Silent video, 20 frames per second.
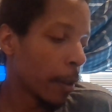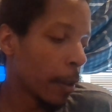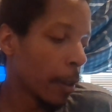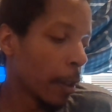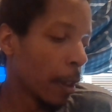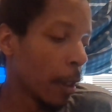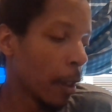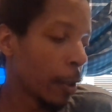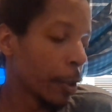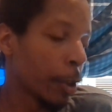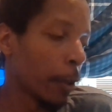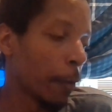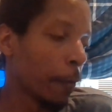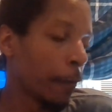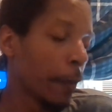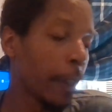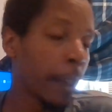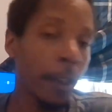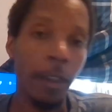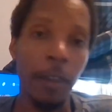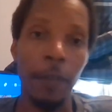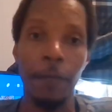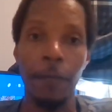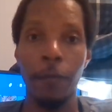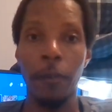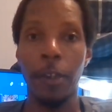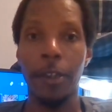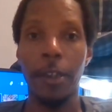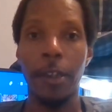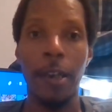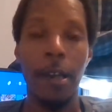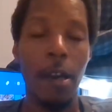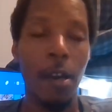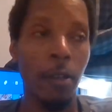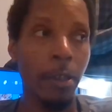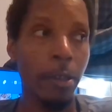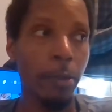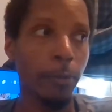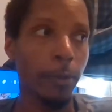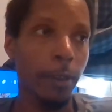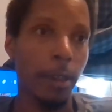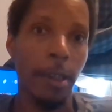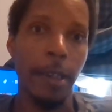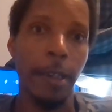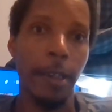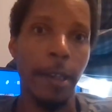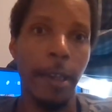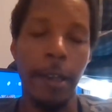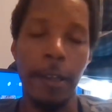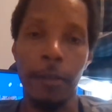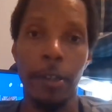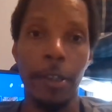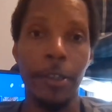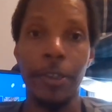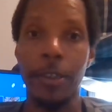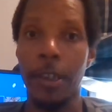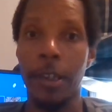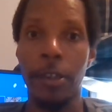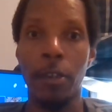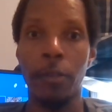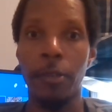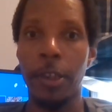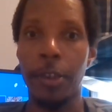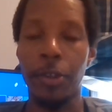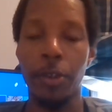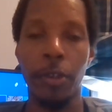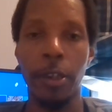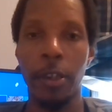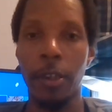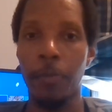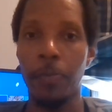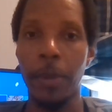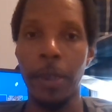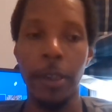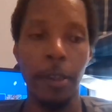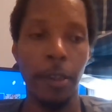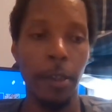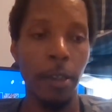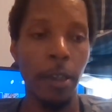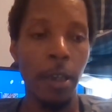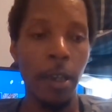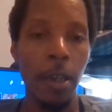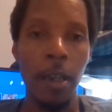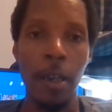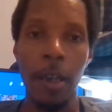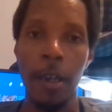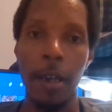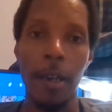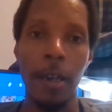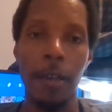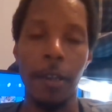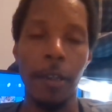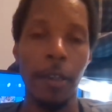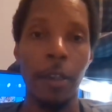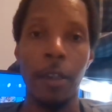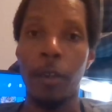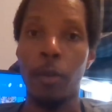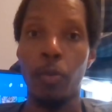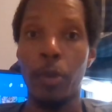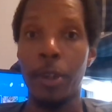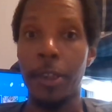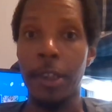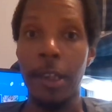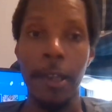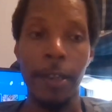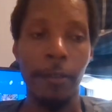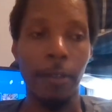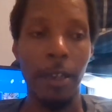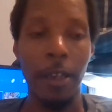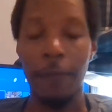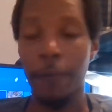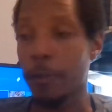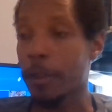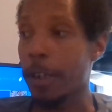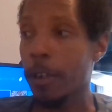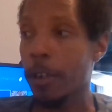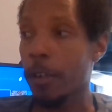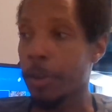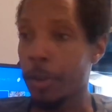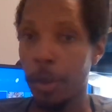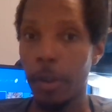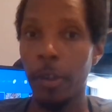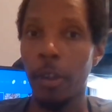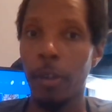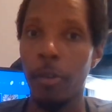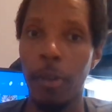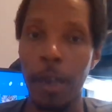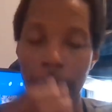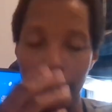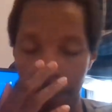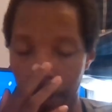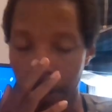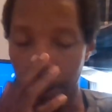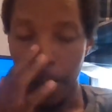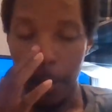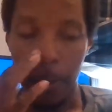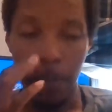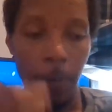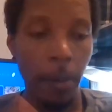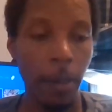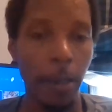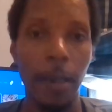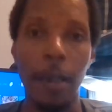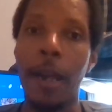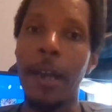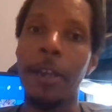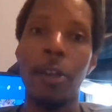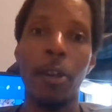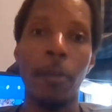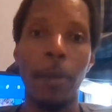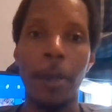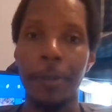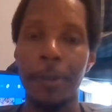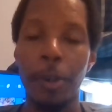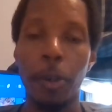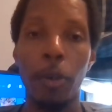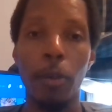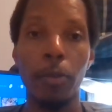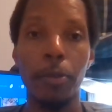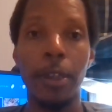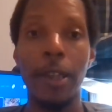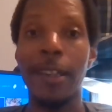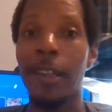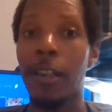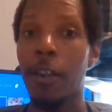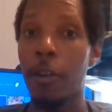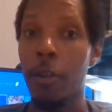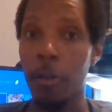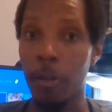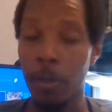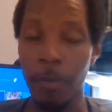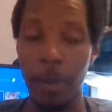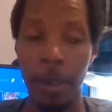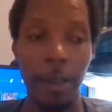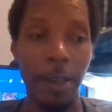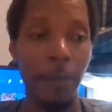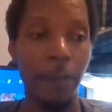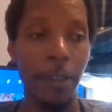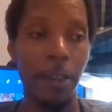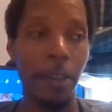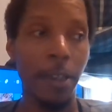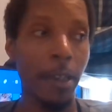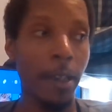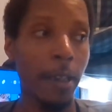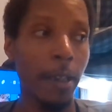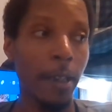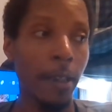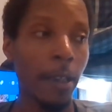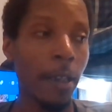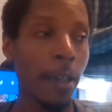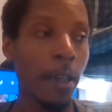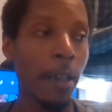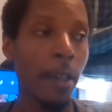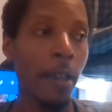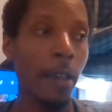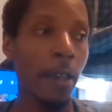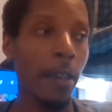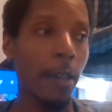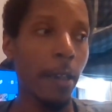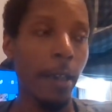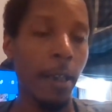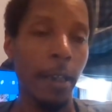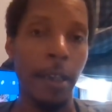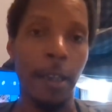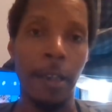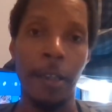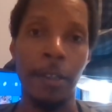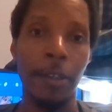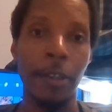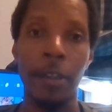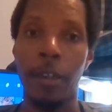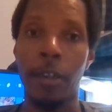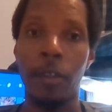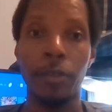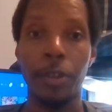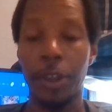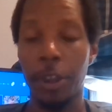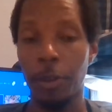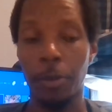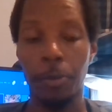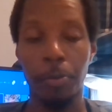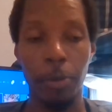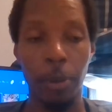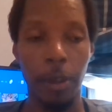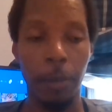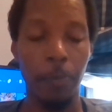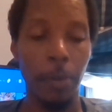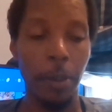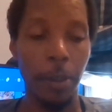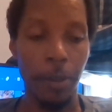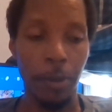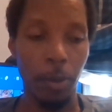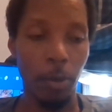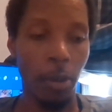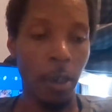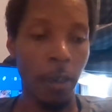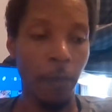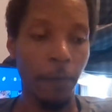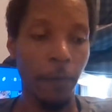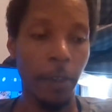You know, Sophia confronted Harley and was like, hey, listen, I know that you're going to be, you know, when Tate left, he's like, aren't you going to go after him? I know about the whole thing. I heard about everything. And, you know, she was pretty pissed off.